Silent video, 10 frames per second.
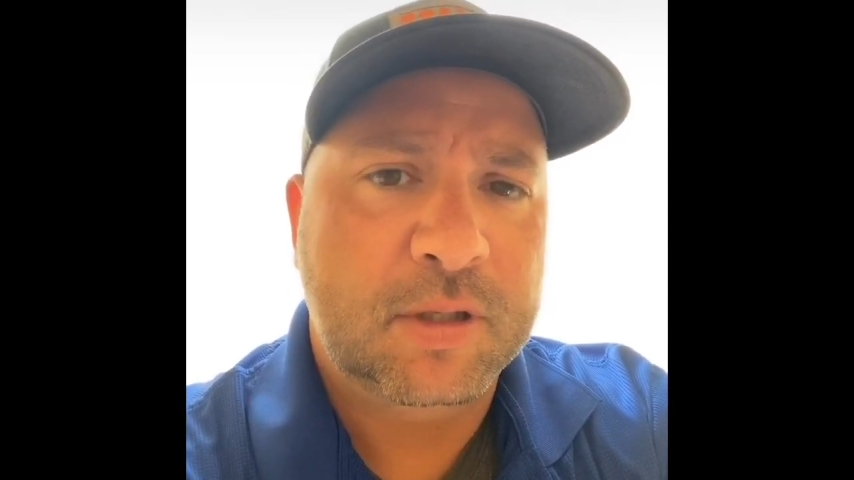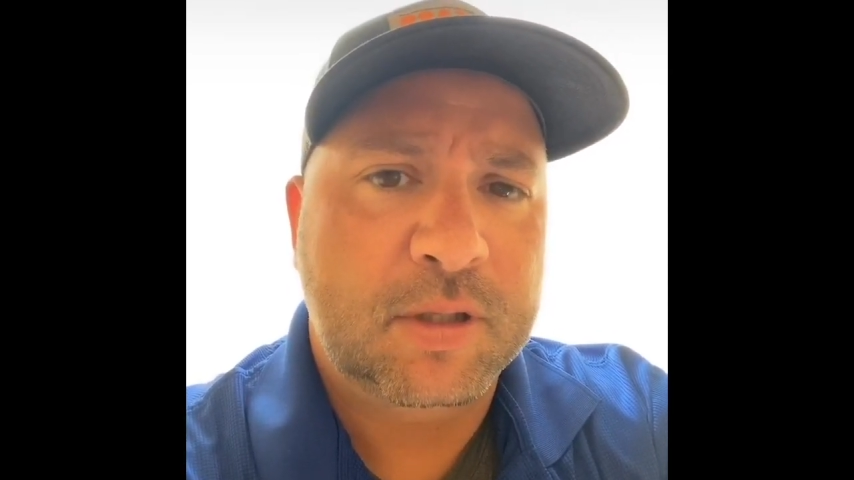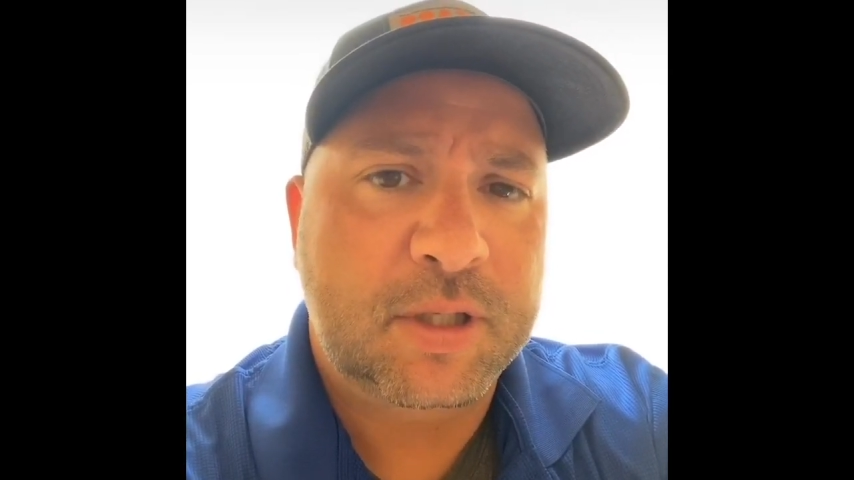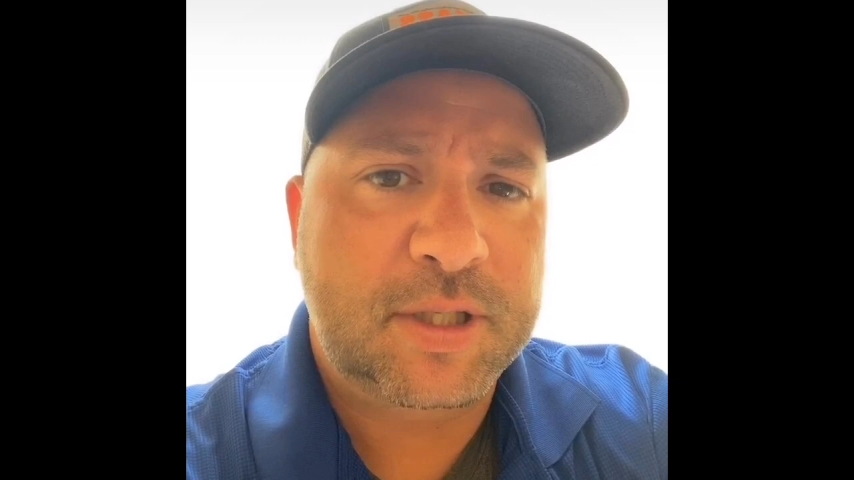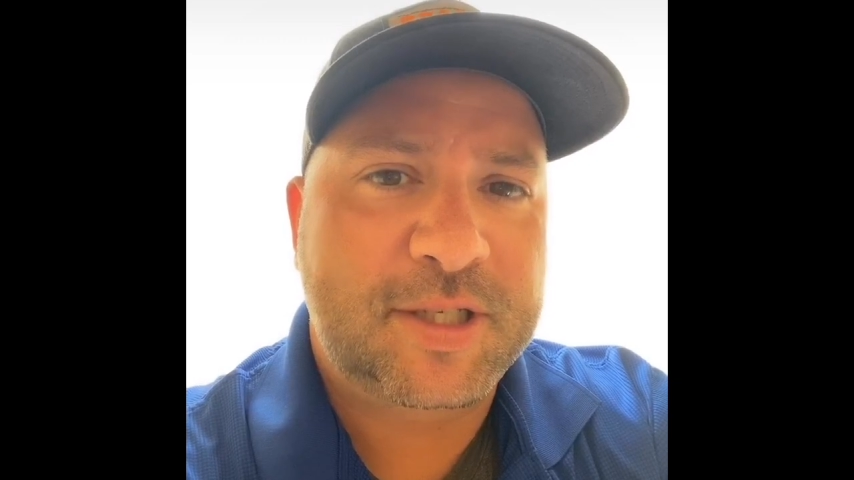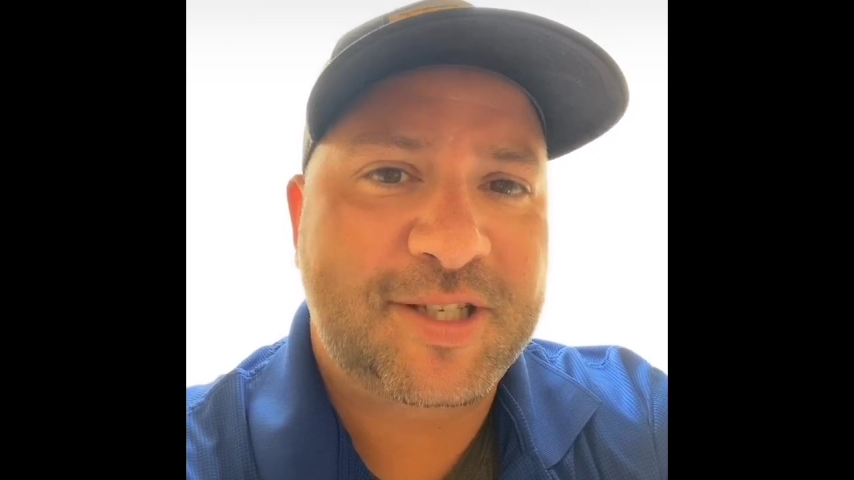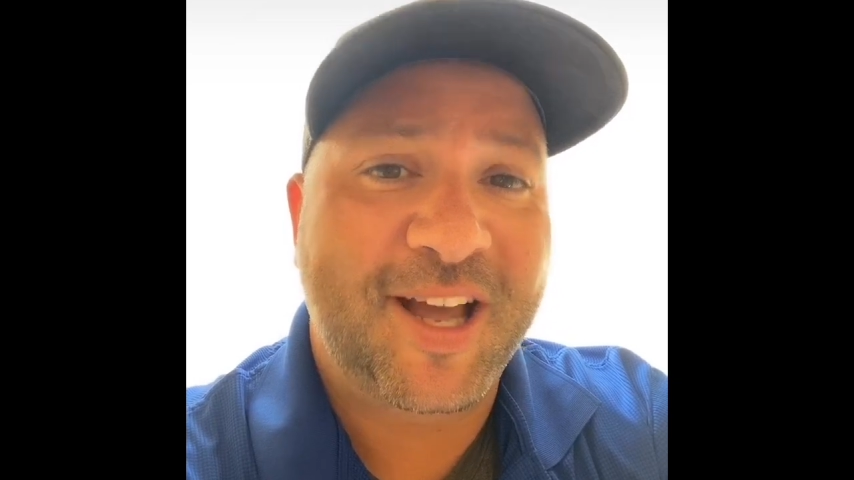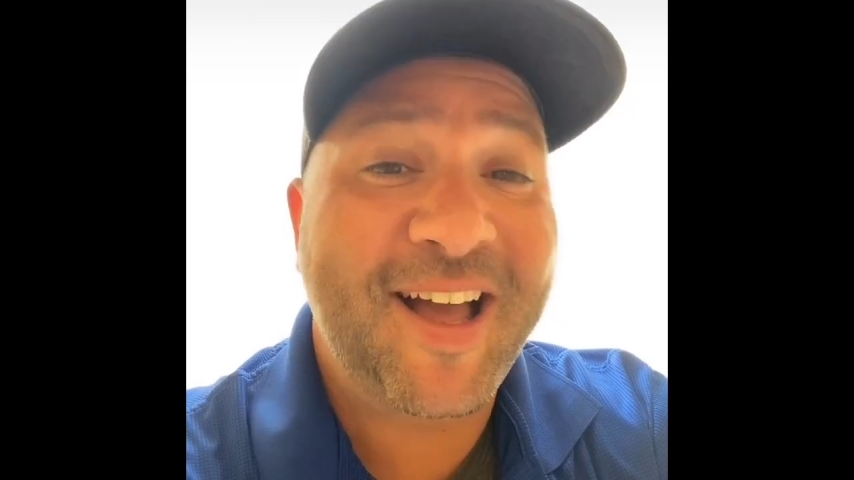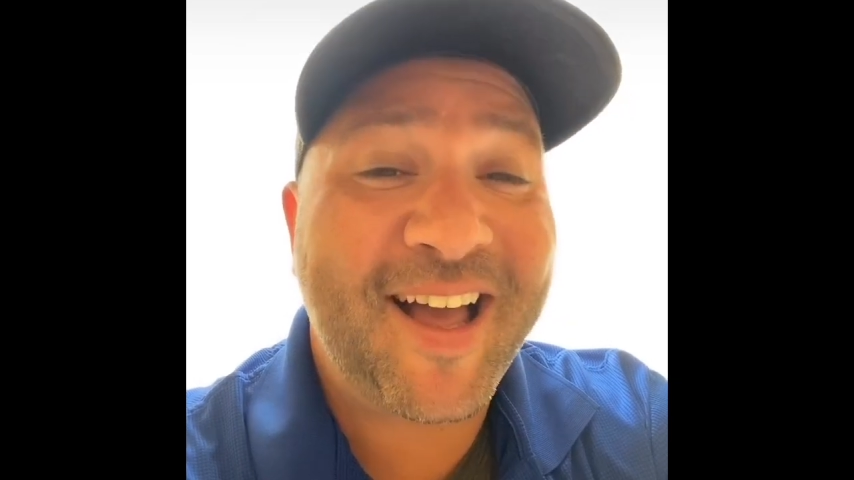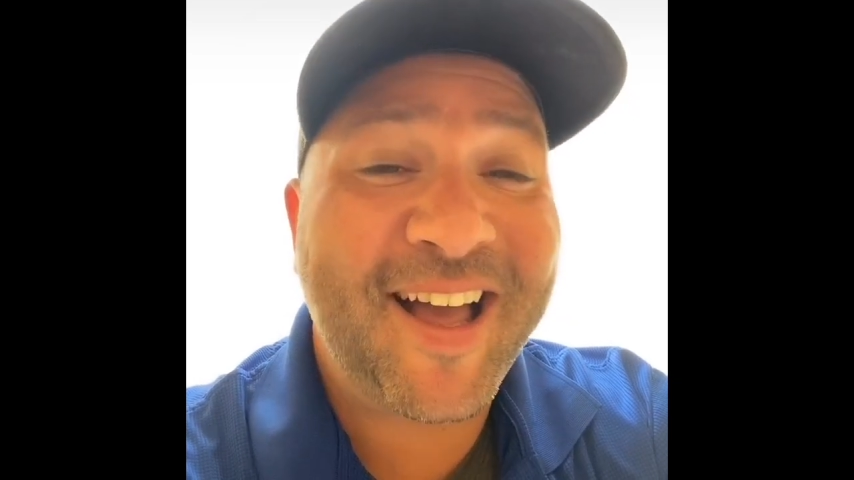He says,
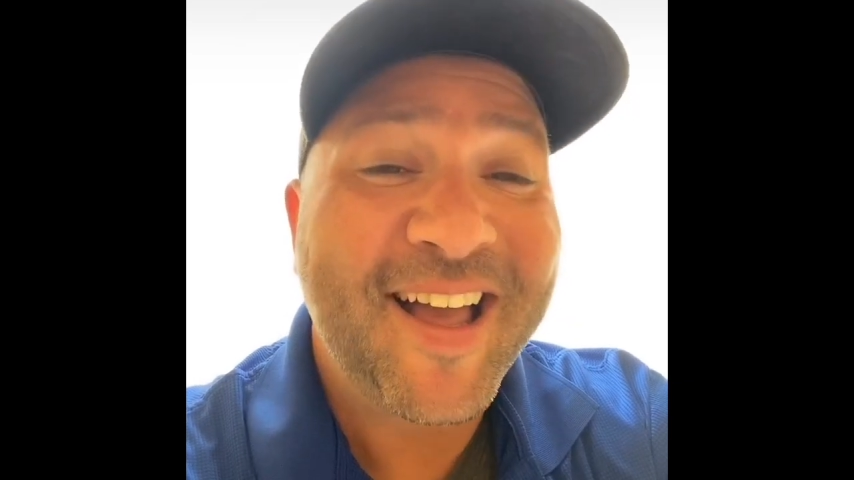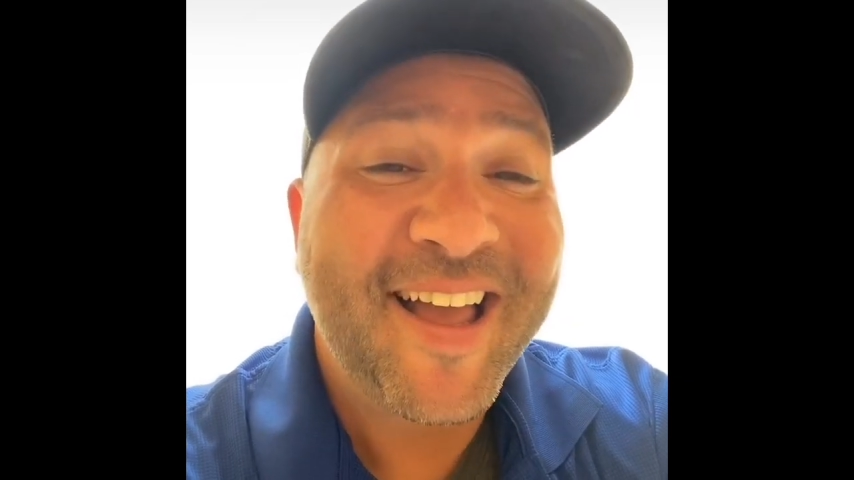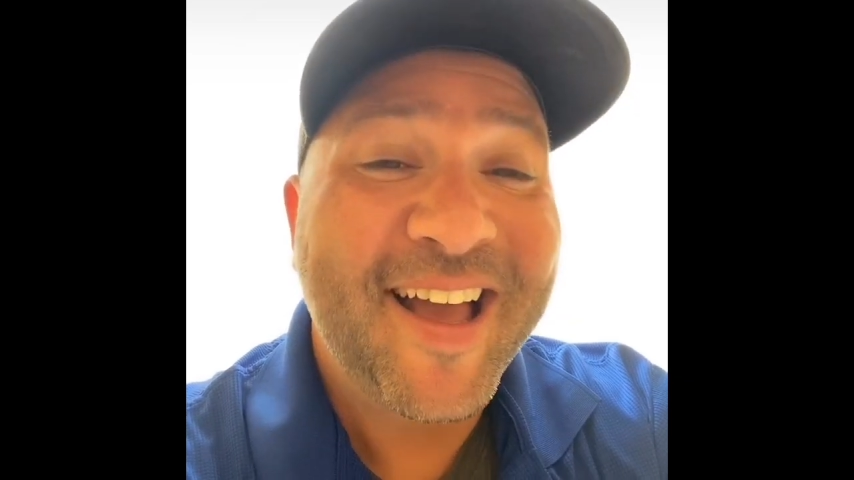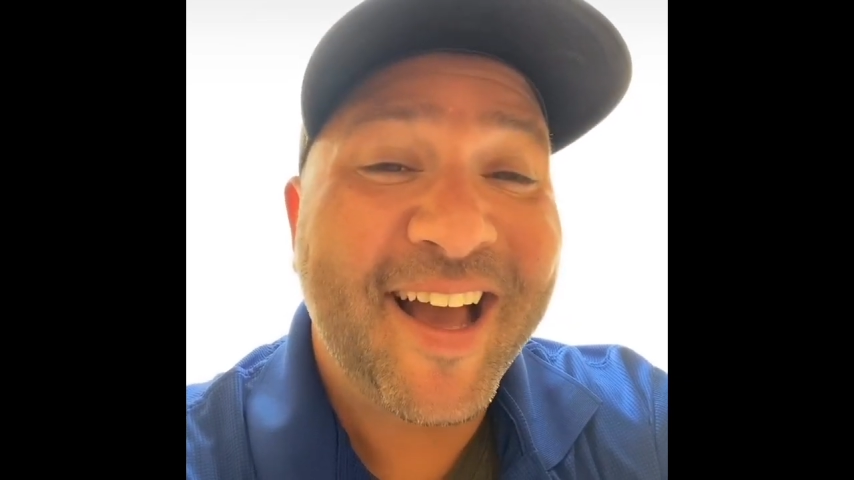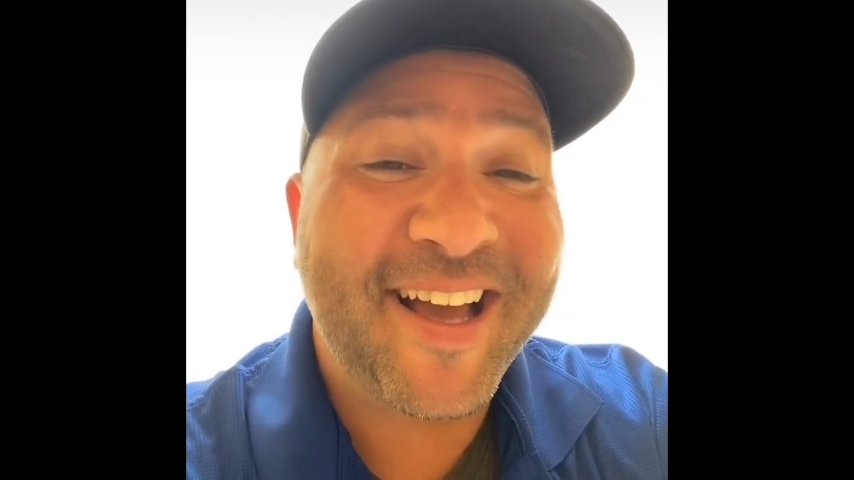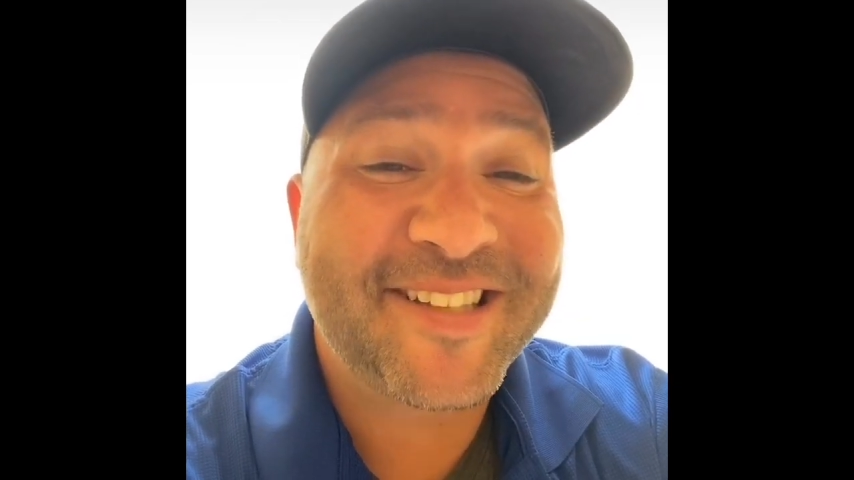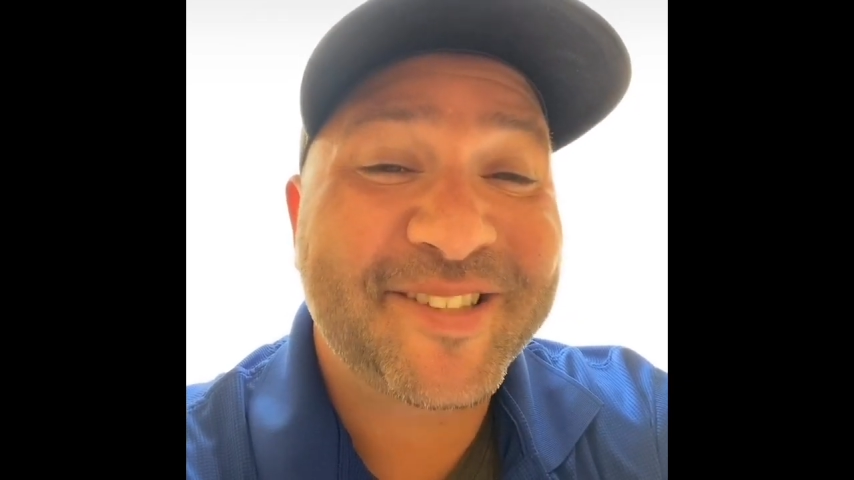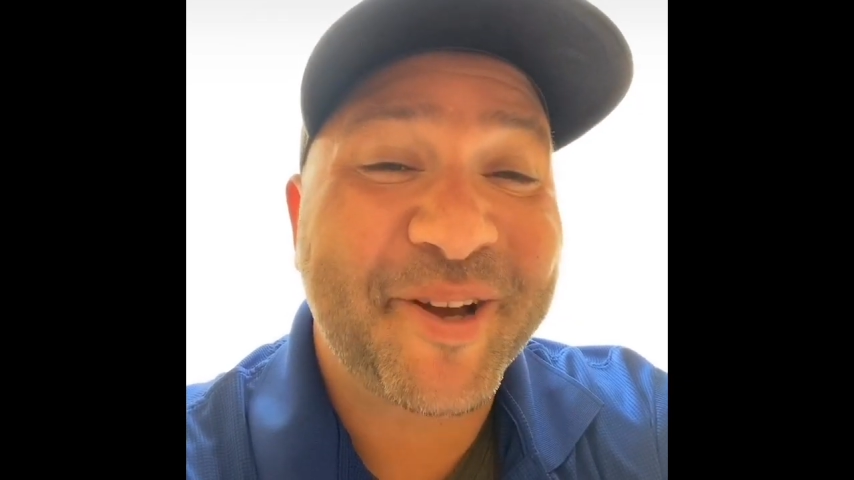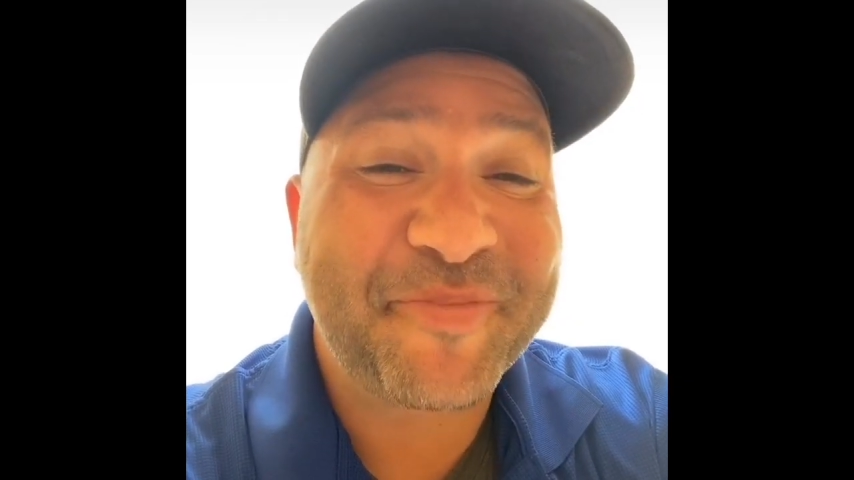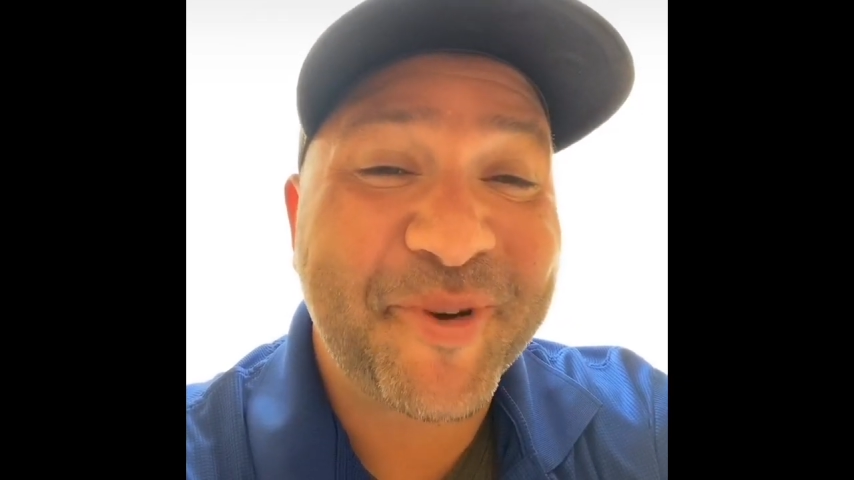ha, I
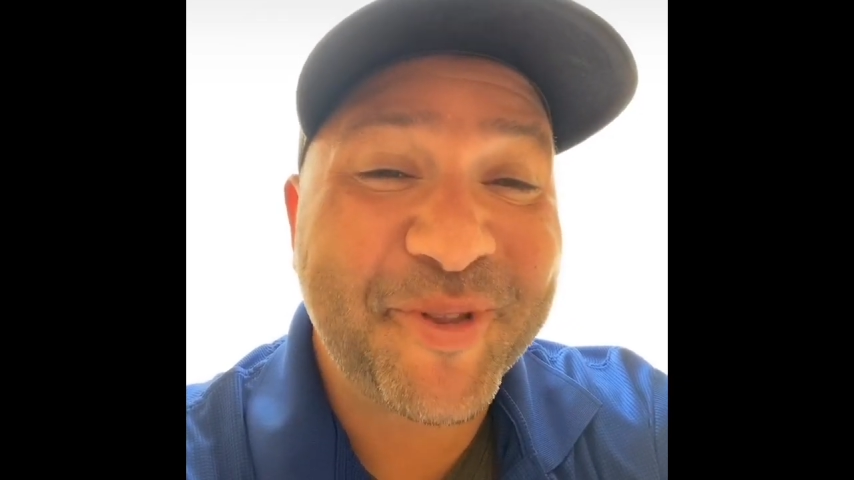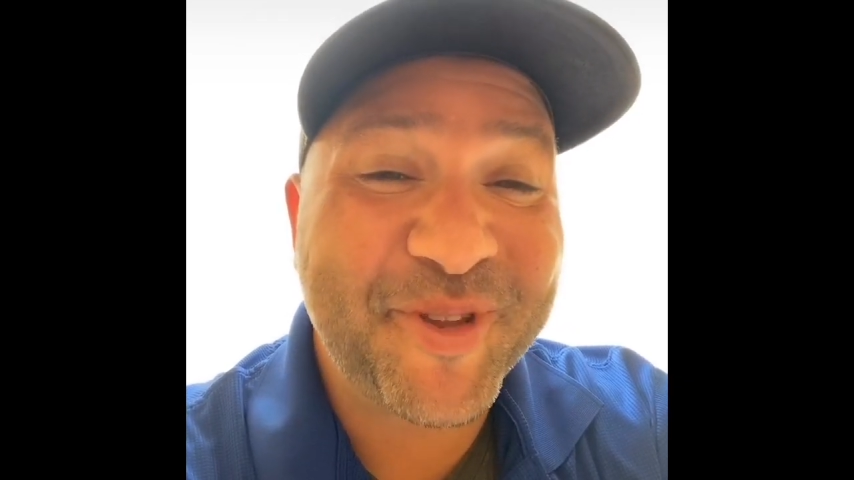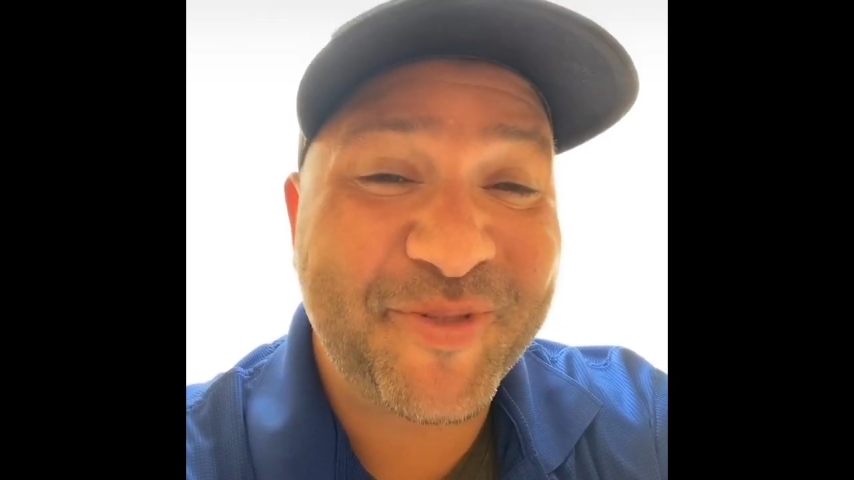saw both